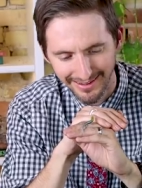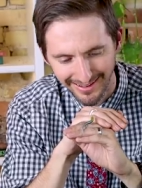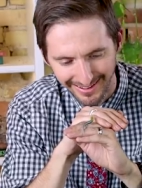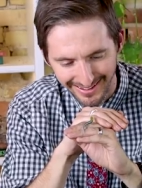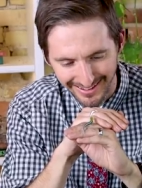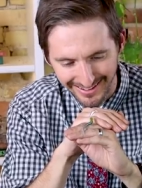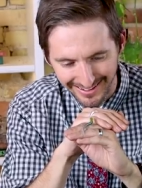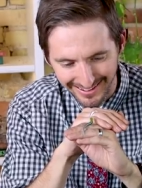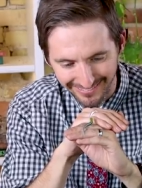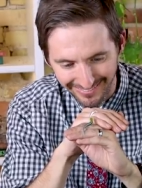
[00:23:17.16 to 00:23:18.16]

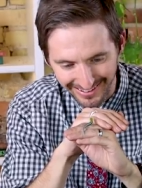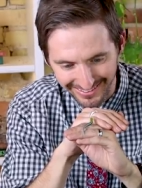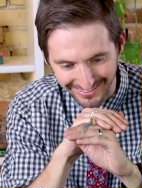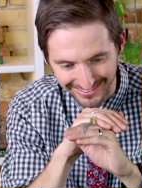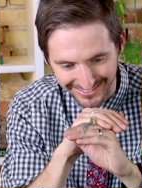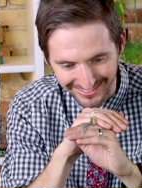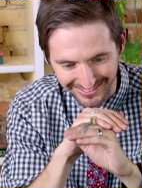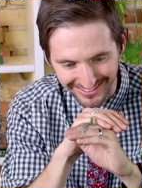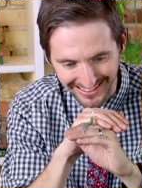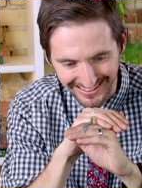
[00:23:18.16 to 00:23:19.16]
Why are you so
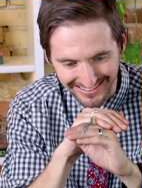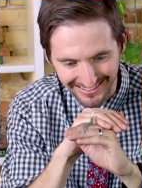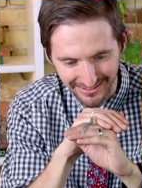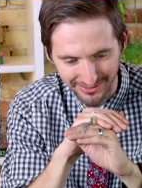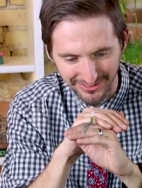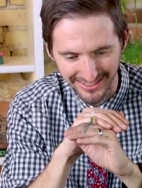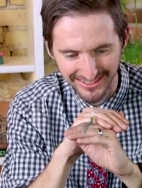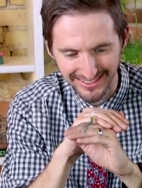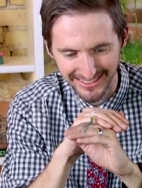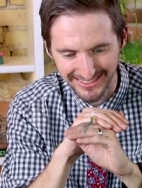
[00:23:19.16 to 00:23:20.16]
great? Oh my
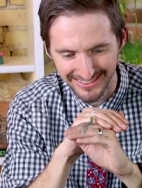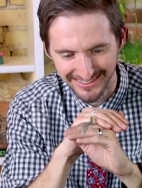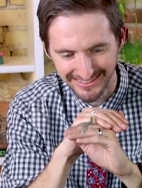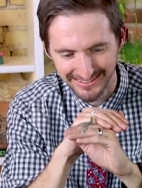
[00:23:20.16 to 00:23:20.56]
gosh.